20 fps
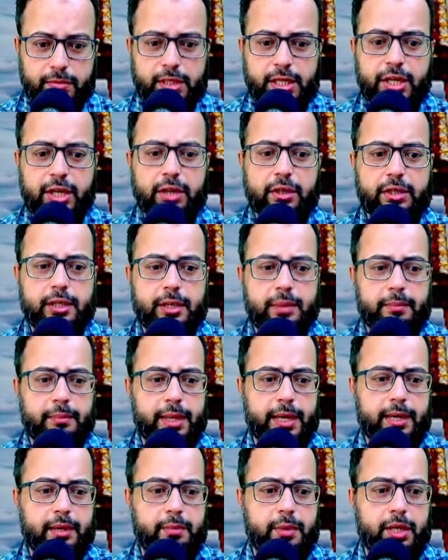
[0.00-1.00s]
you know, the
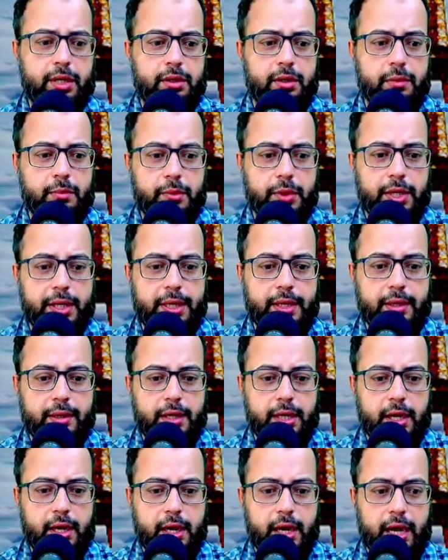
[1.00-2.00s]
Meghan Markle bullying
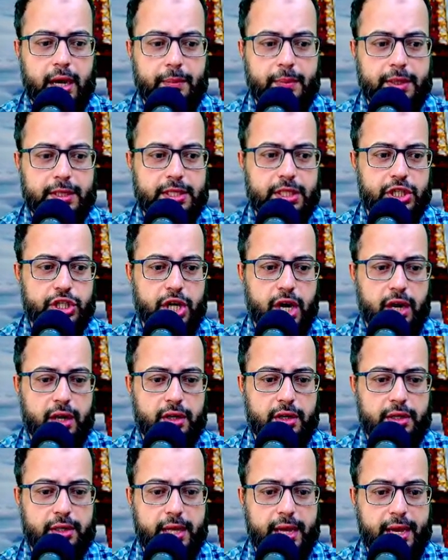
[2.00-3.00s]
Princess
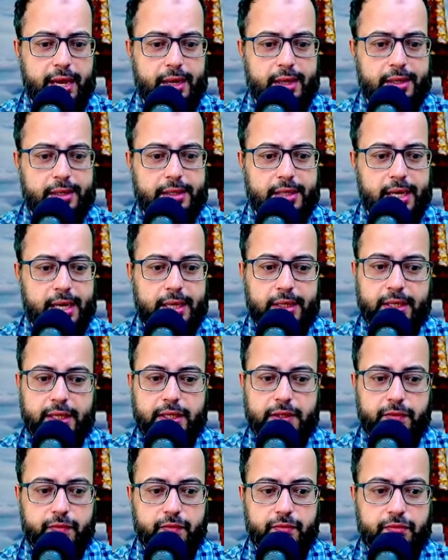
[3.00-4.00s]
Charlotte, and
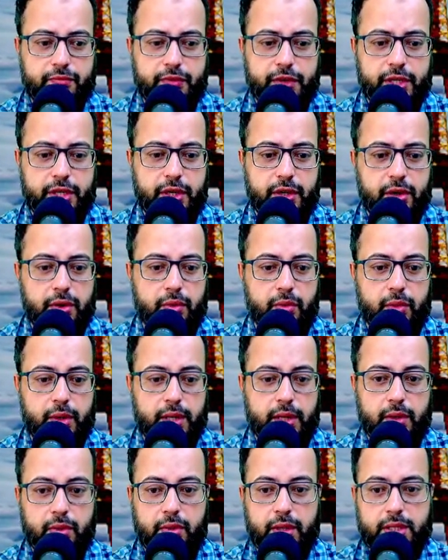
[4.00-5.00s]
this video
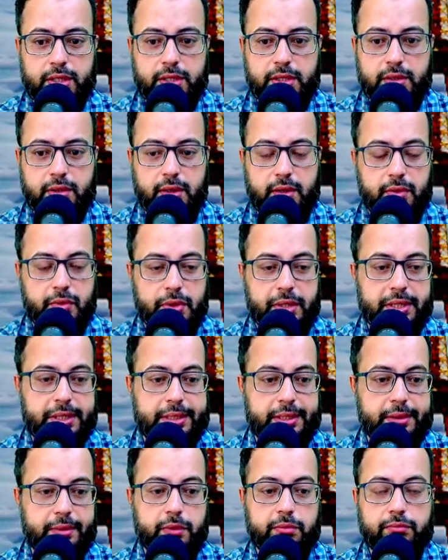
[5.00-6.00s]
was
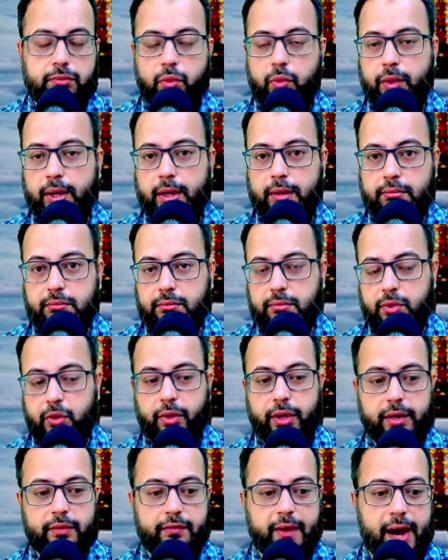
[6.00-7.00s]
really
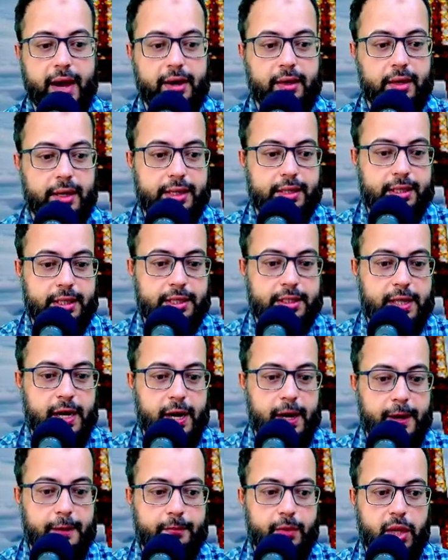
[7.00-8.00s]
going viral at that
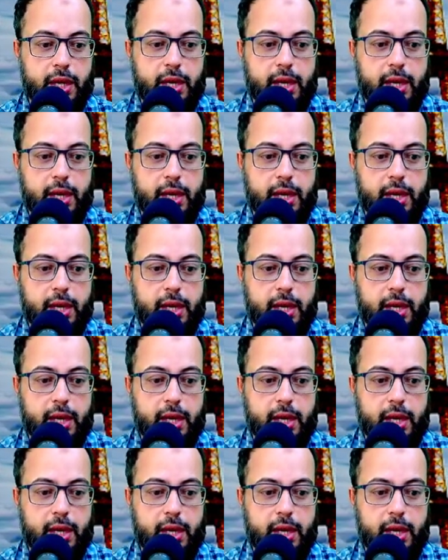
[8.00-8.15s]
time,